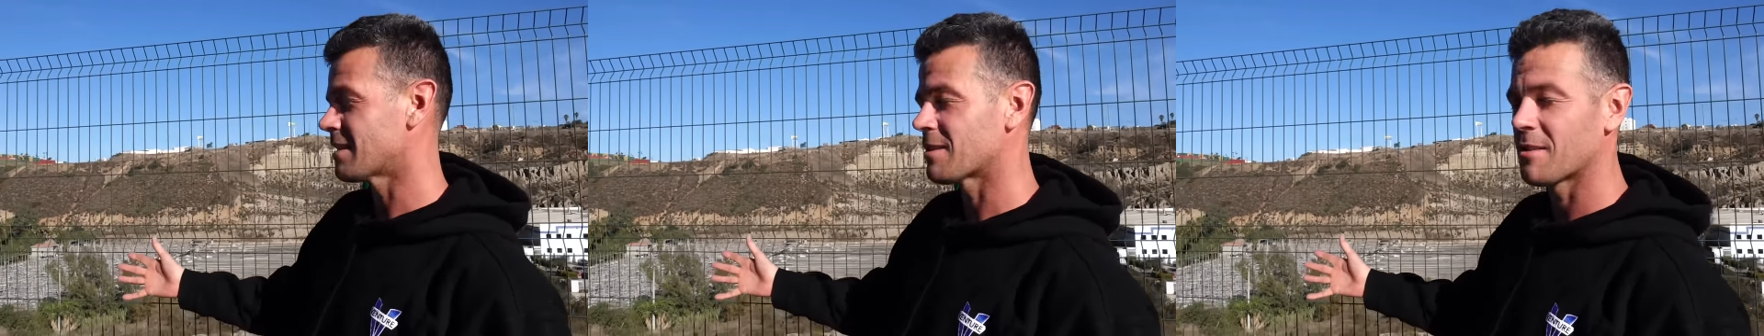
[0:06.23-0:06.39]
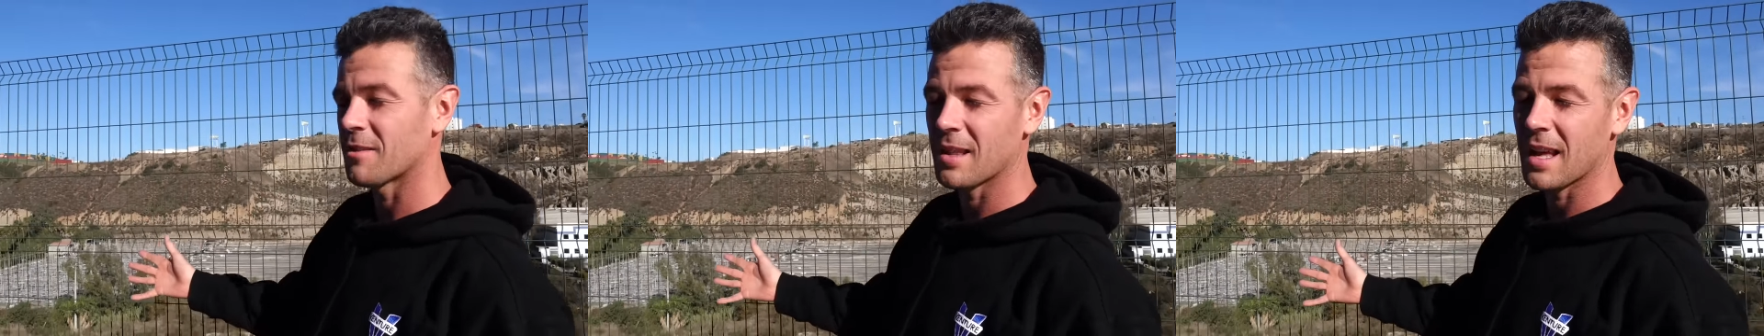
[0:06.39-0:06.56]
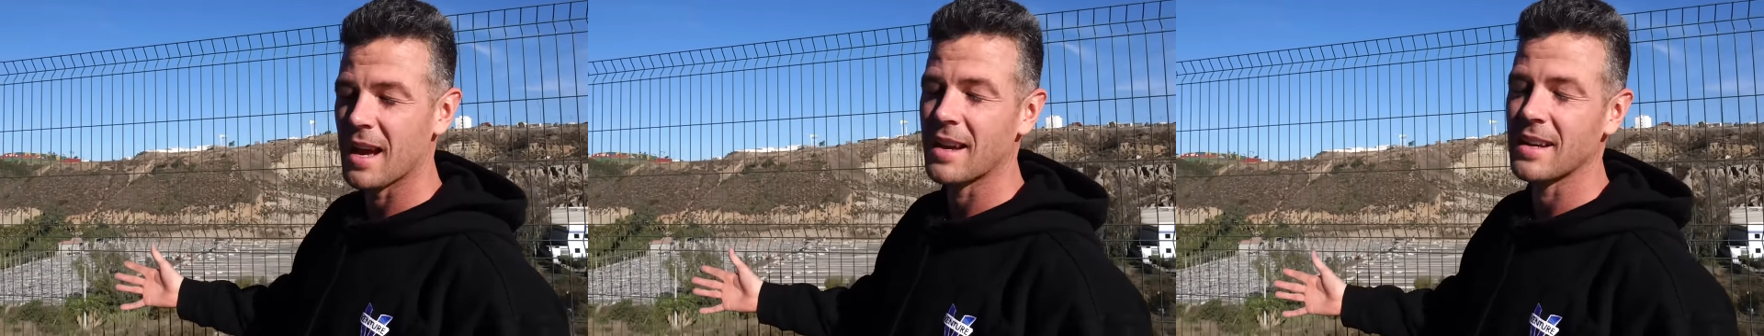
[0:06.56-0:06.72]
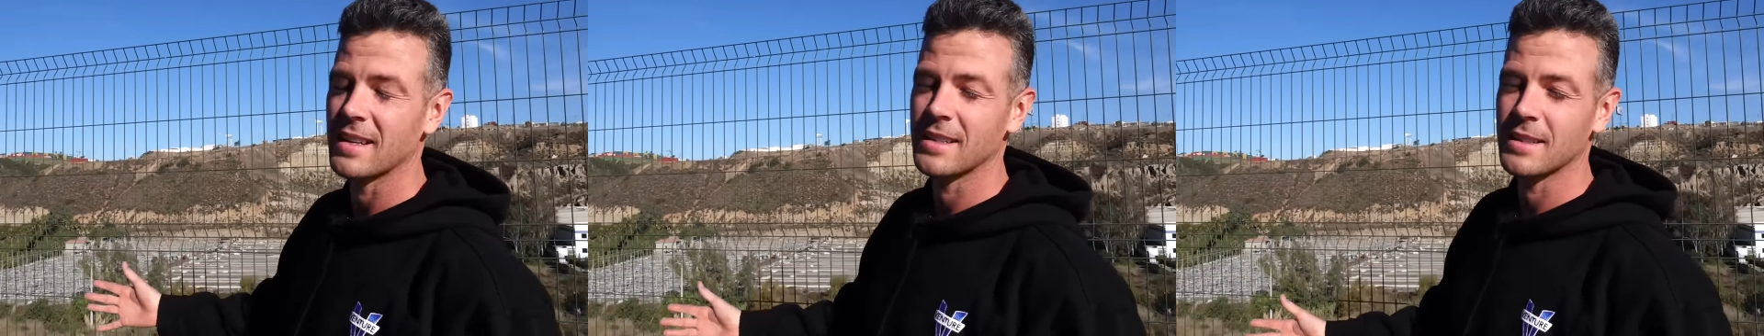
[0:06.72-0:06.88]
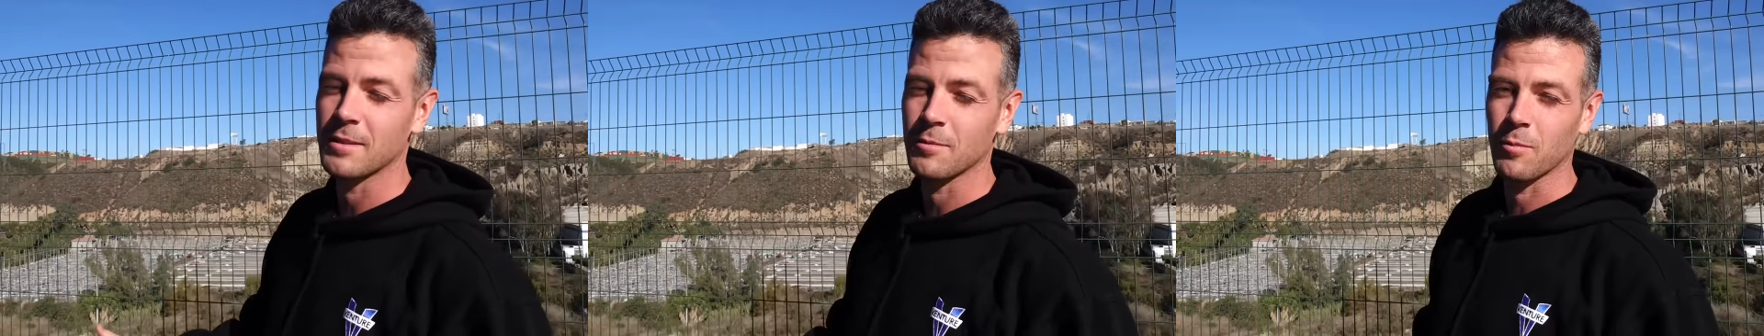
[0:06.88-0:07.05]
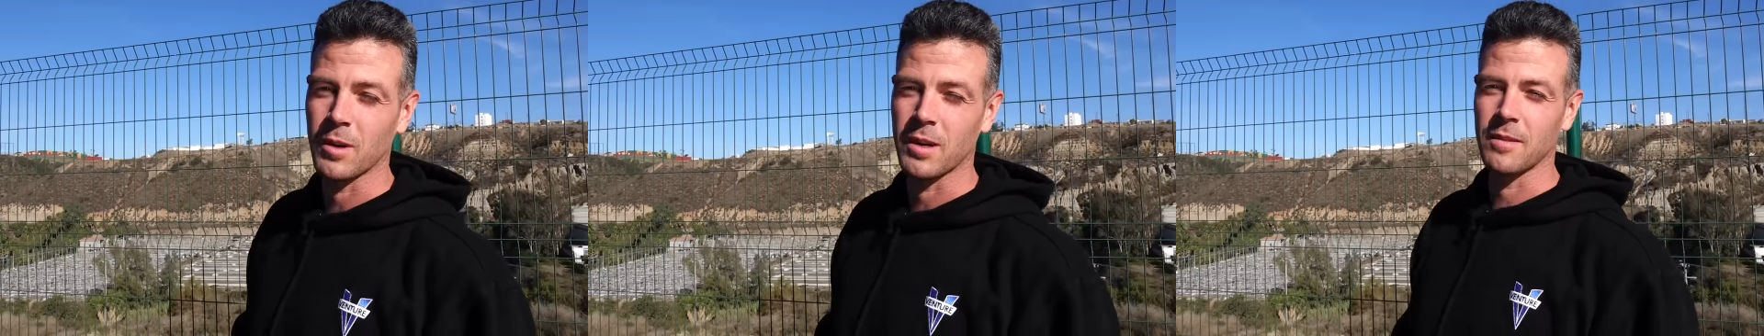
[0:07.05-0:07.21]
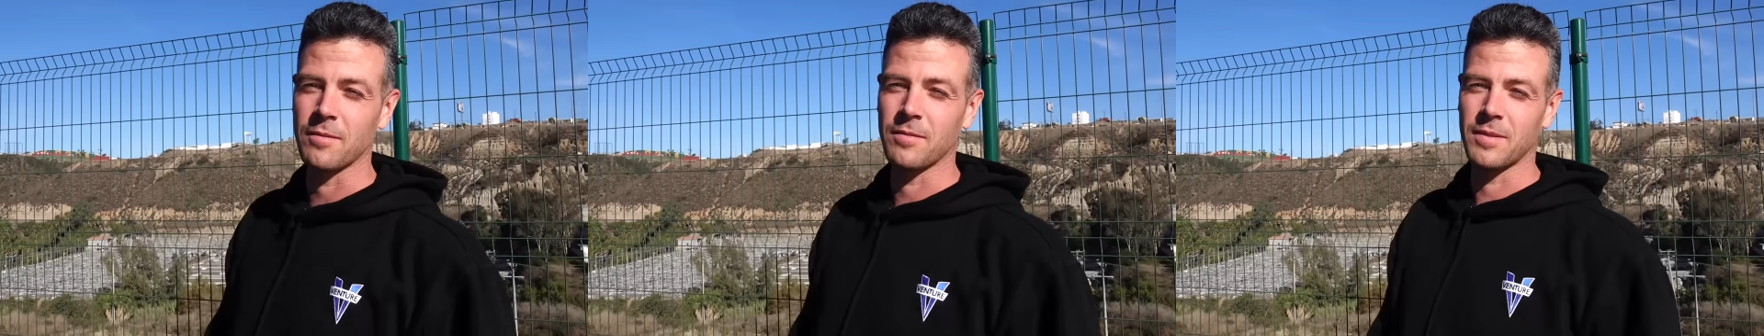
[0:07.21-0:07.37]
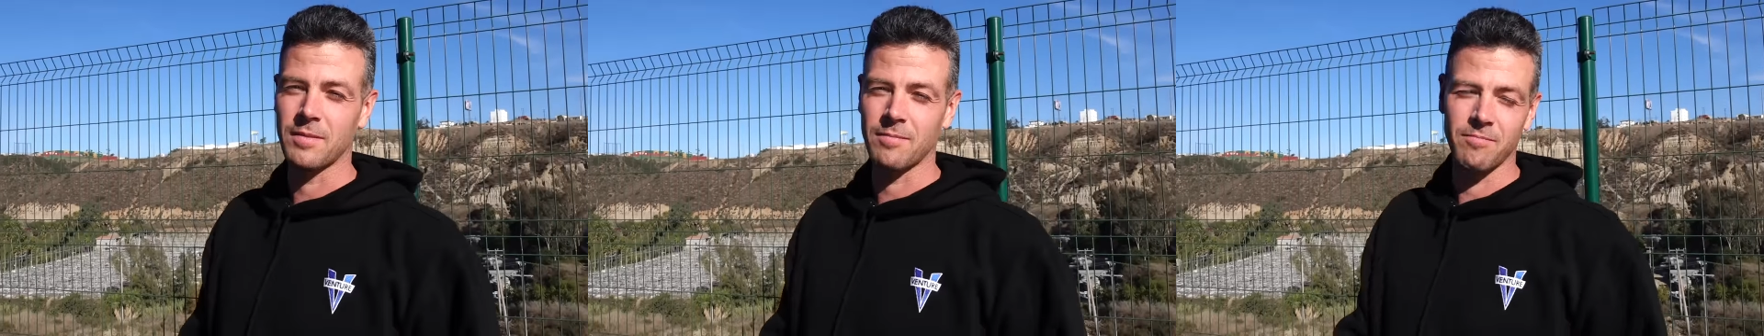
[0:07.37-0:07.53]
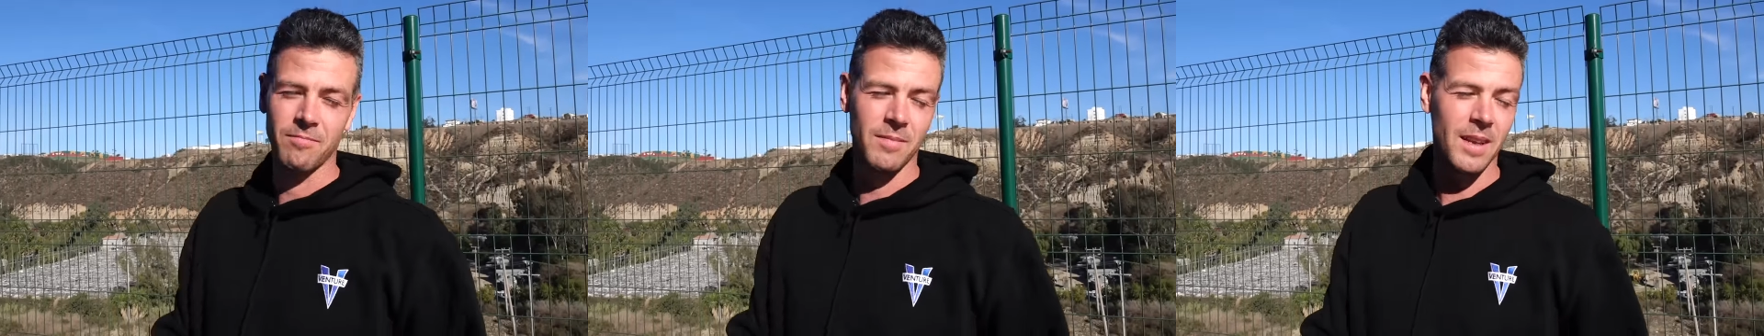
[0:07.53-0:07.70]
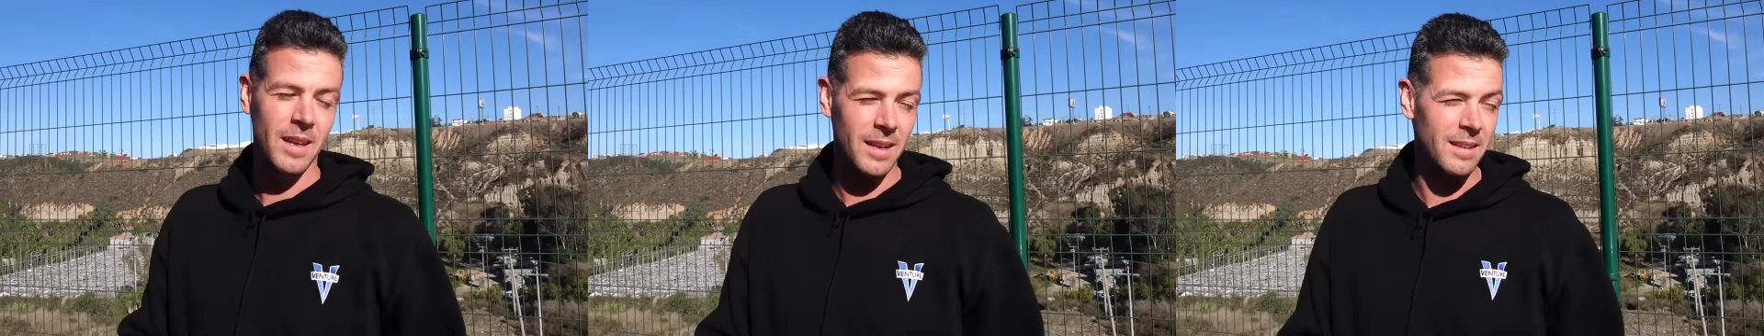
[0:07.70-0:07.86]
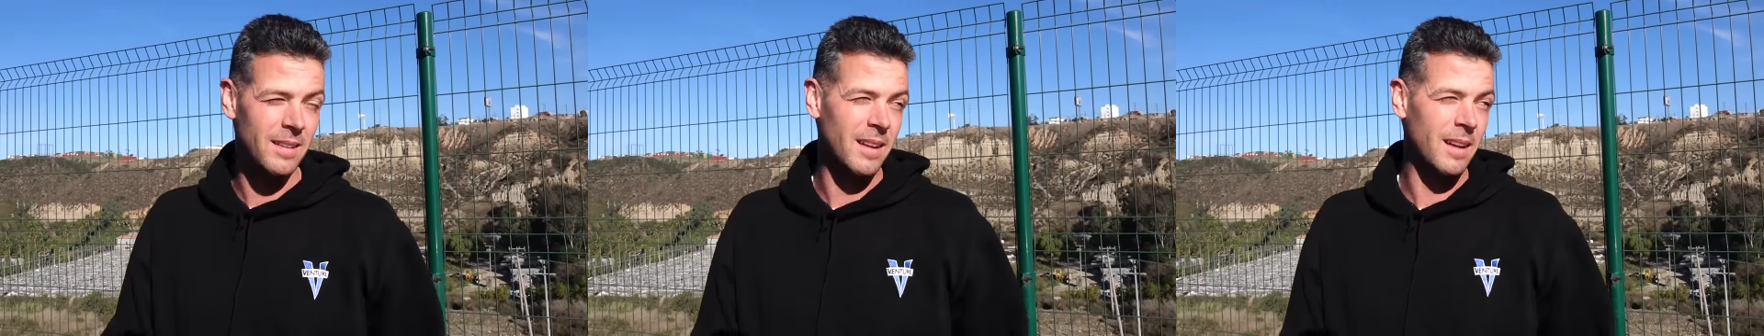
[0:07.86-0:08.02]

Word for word: So that is one of it.